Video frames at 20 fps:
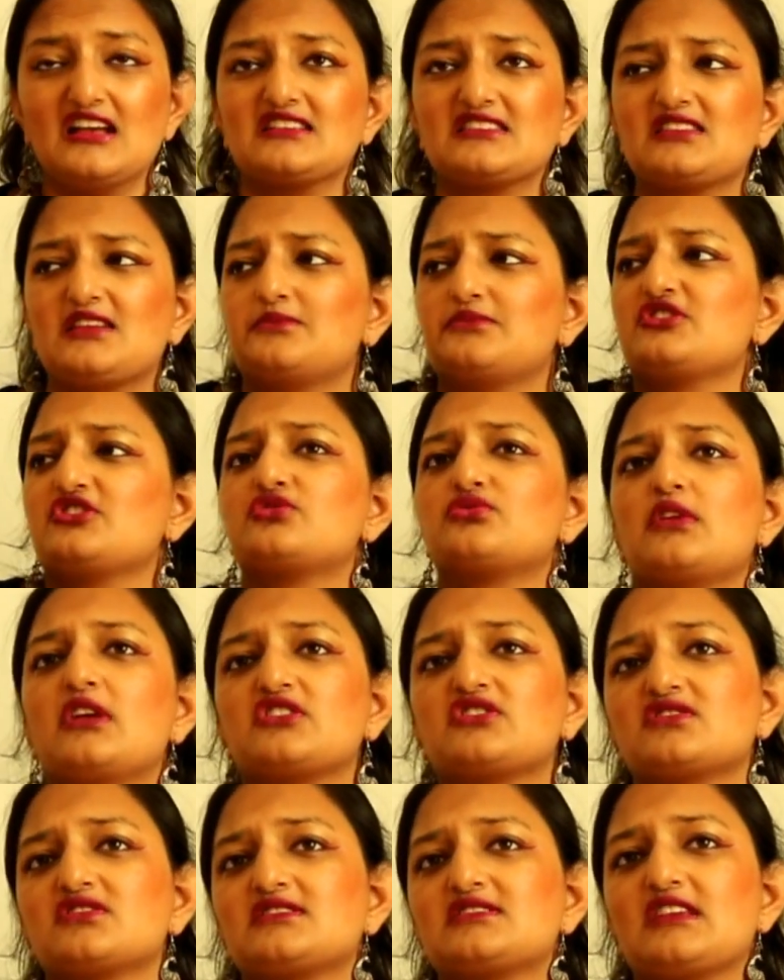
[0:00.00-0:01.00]
Some
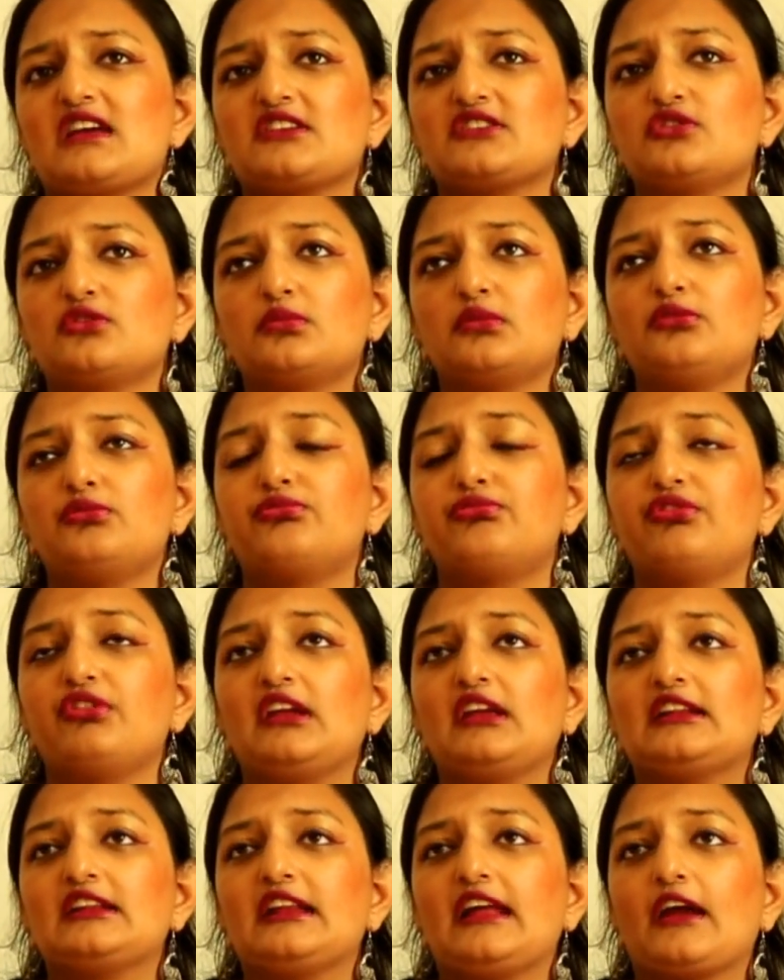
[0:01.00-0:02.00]
situations that you will
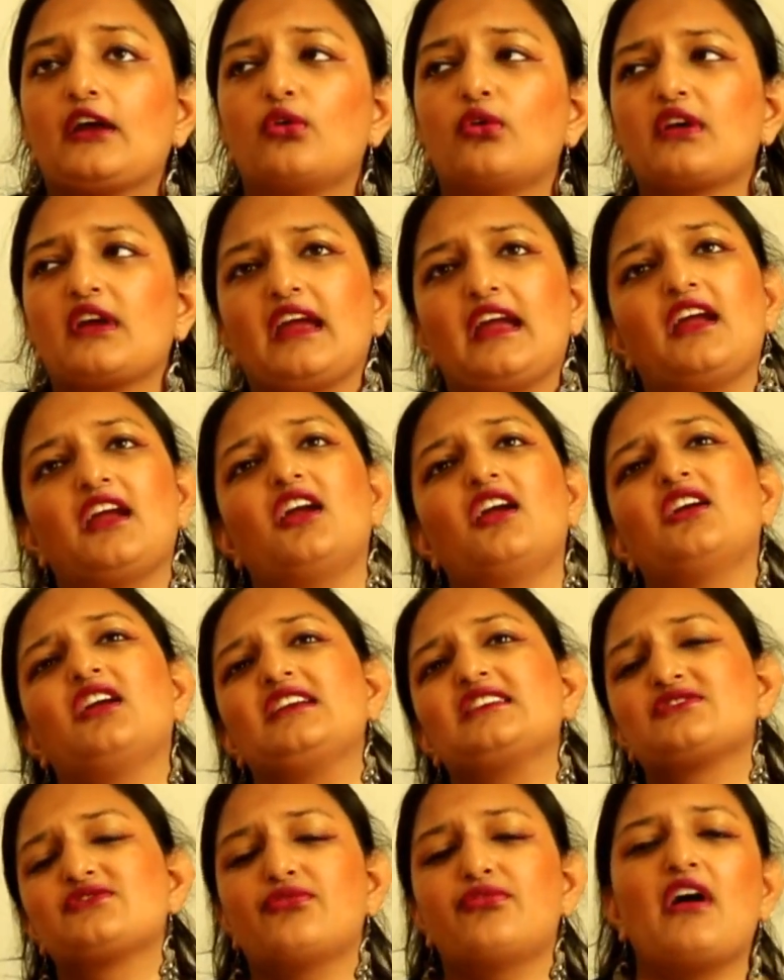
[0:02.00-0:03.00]
feel like, okay,
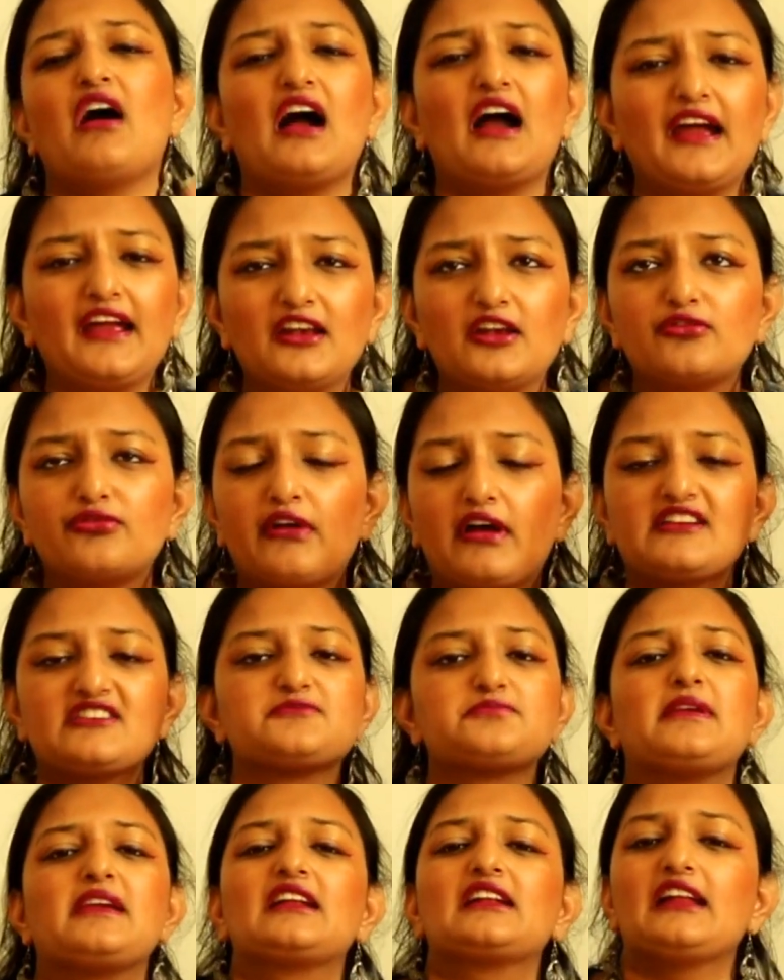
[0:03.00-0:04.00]
it's fine if I
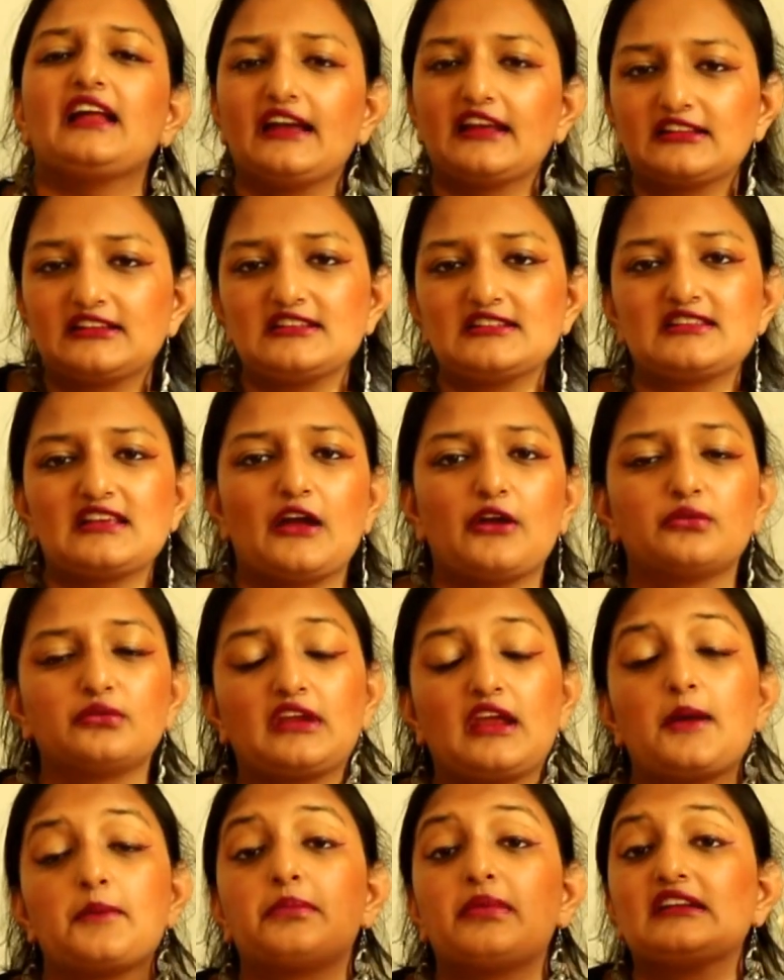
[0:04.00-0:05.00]
speak like this, I don't
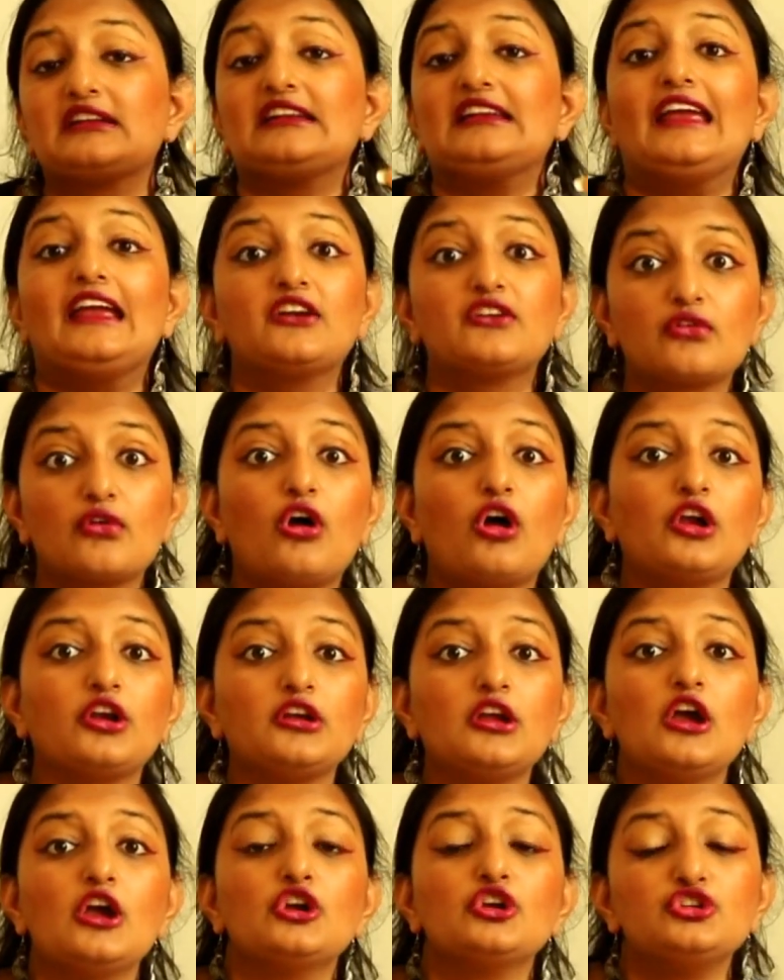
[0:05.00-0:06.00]
care. But later
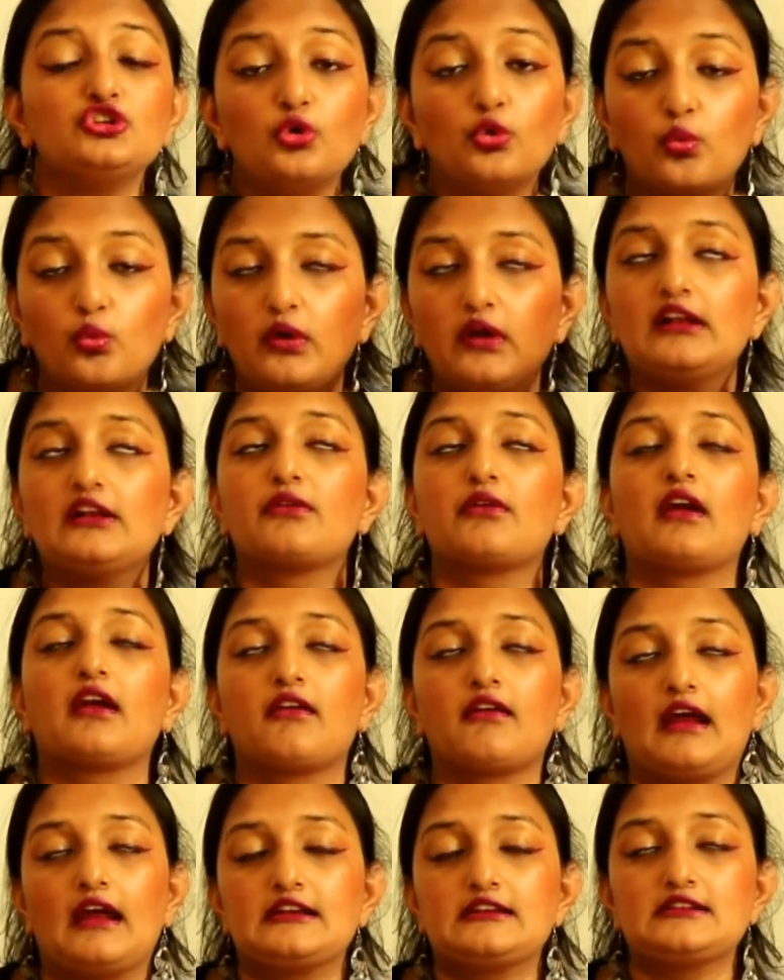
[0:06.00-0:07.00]
on, you will
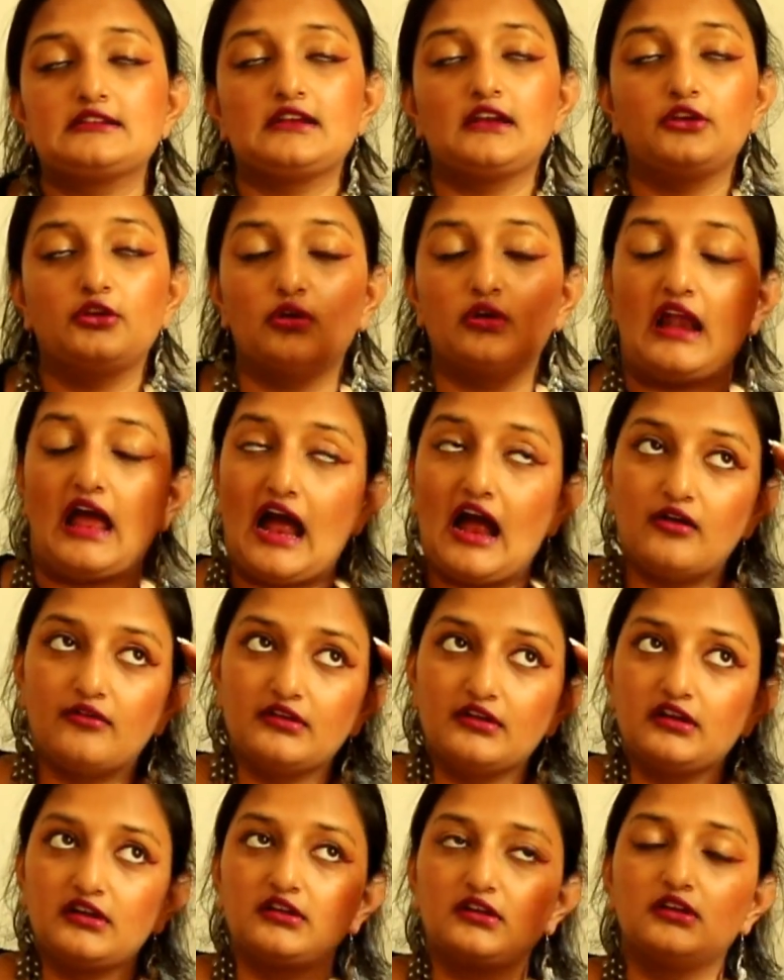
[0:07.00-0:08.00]
regret it, and you'll have
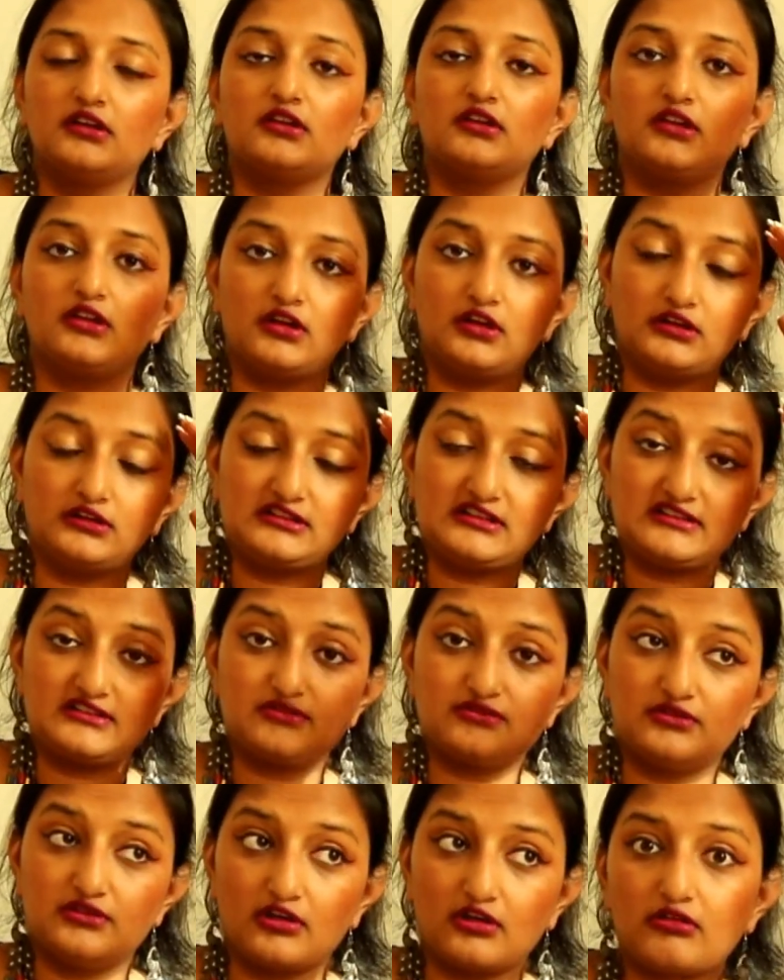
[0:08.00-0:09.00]
it in the
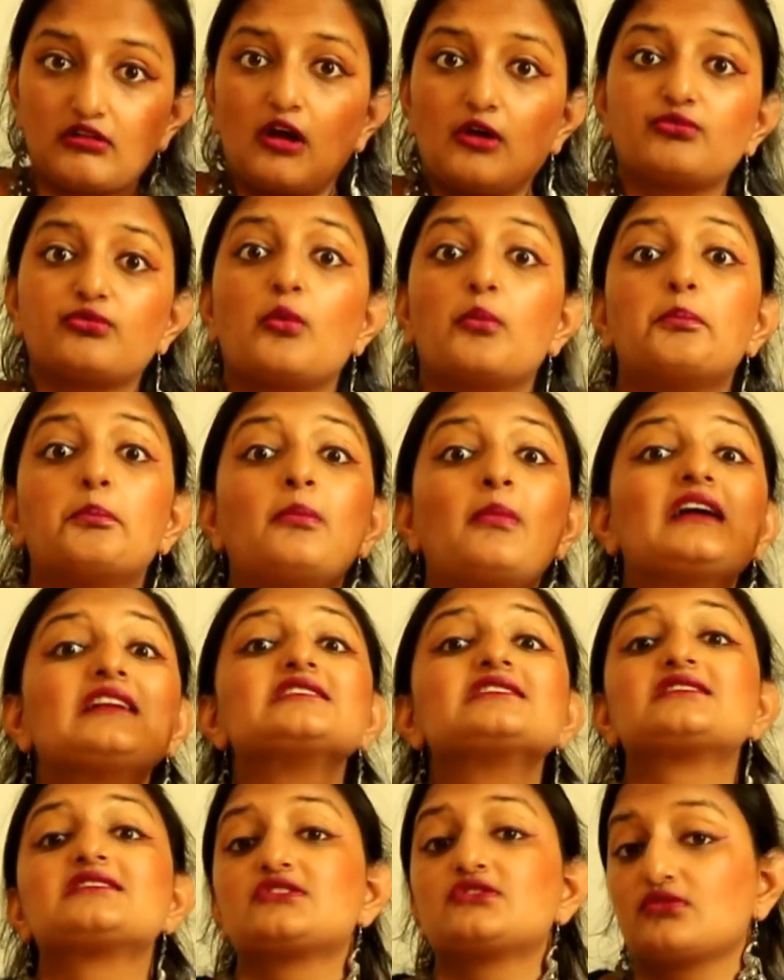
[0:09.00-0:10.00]
regret for
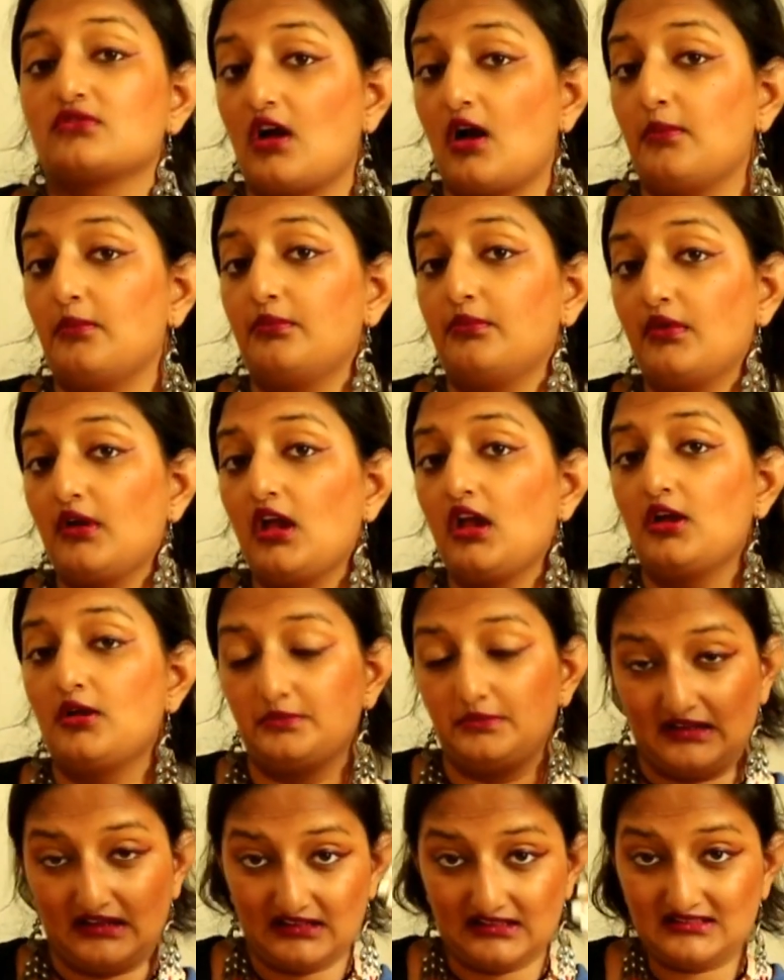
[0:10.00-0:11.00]
months to come,
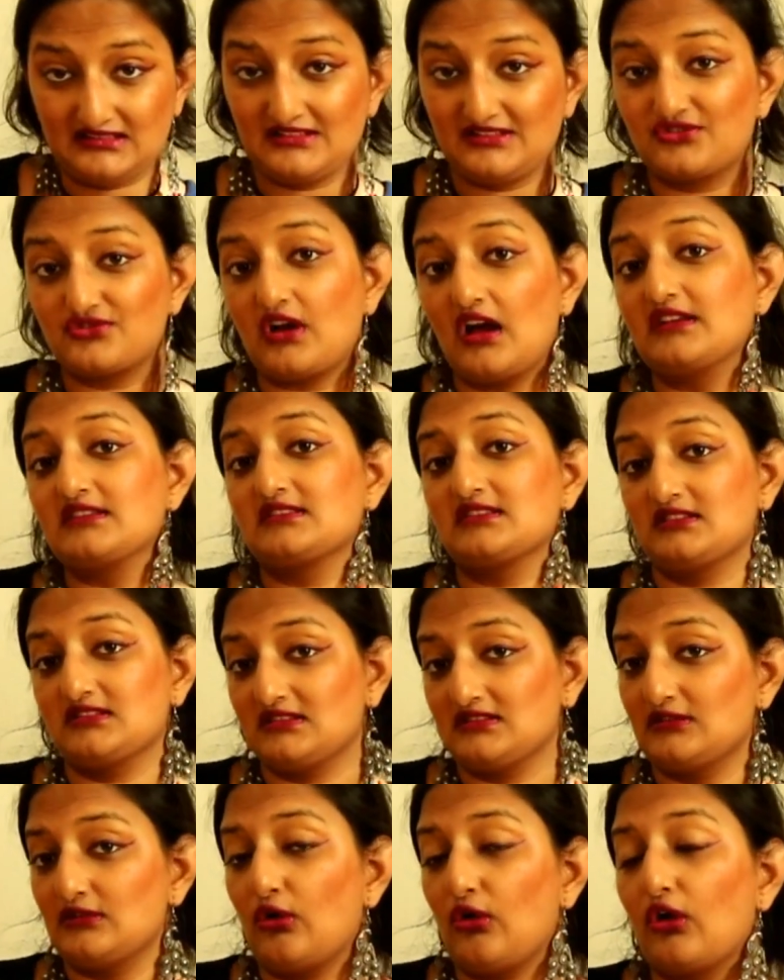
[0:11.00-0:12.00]
because this transit
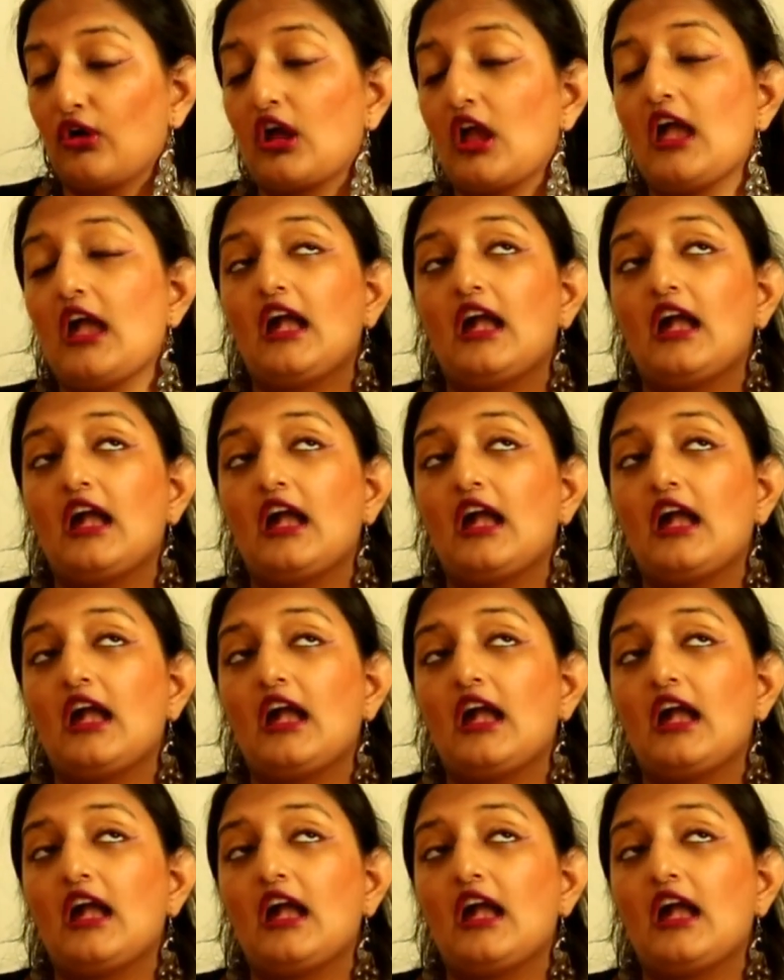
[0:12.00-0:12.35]
is long.